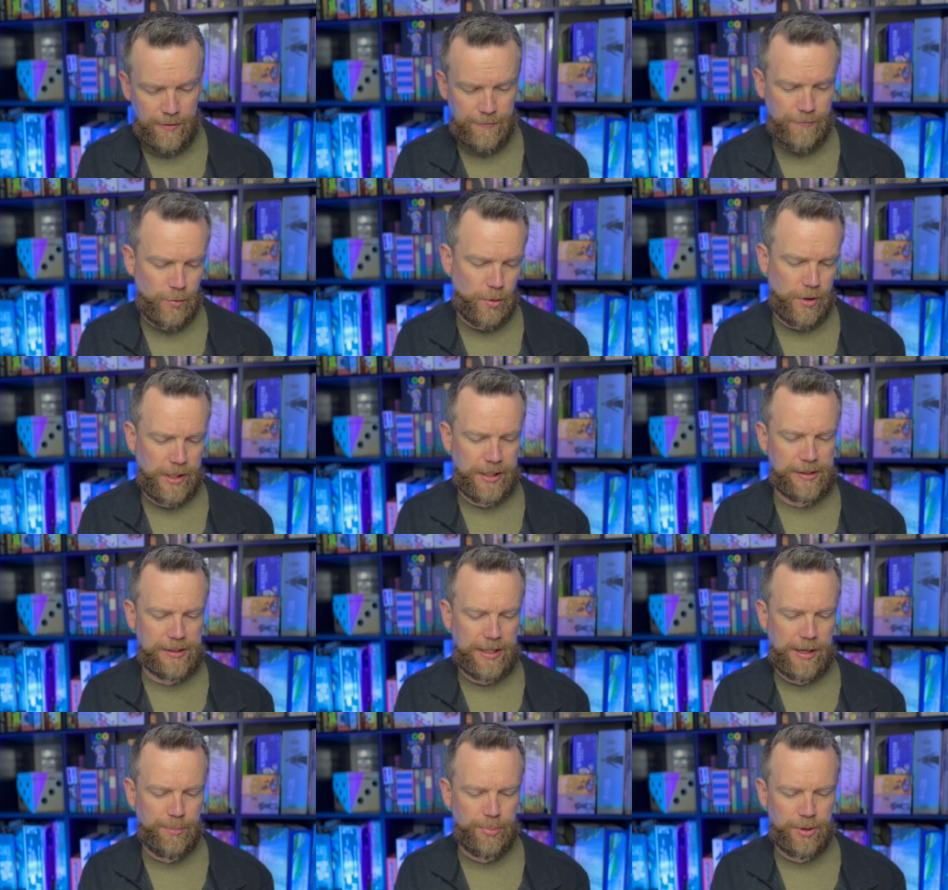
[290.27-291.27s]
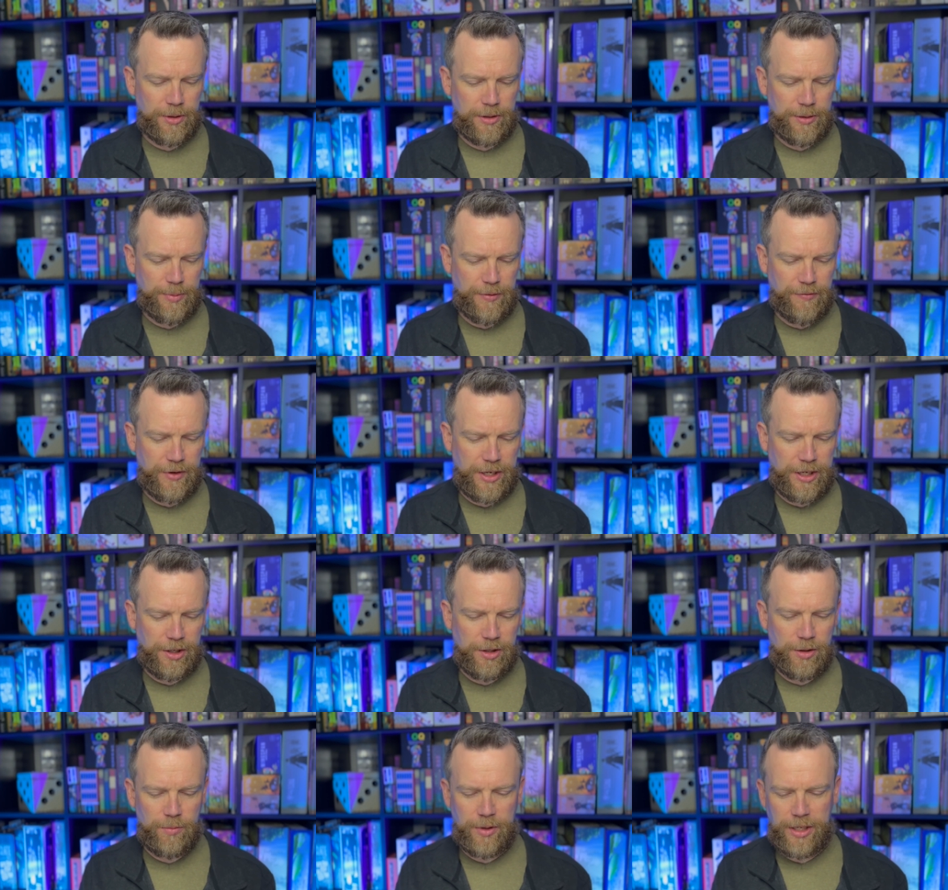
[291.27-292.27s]
For example, let me find a
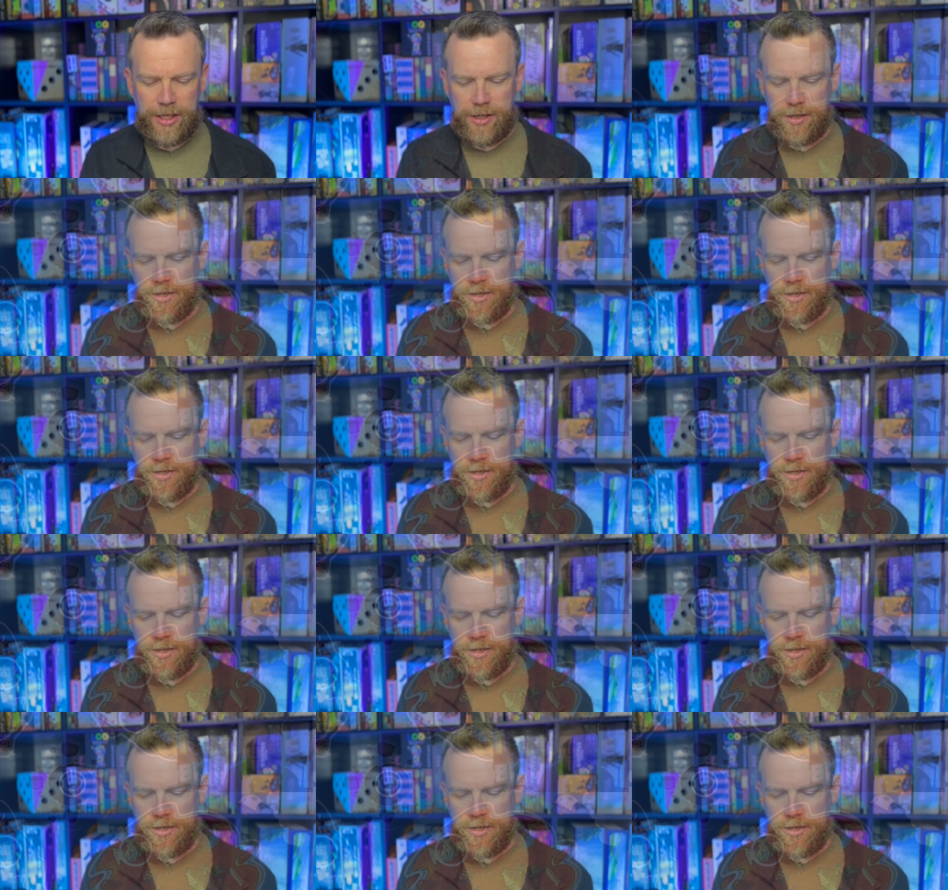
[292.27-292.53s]
good one here.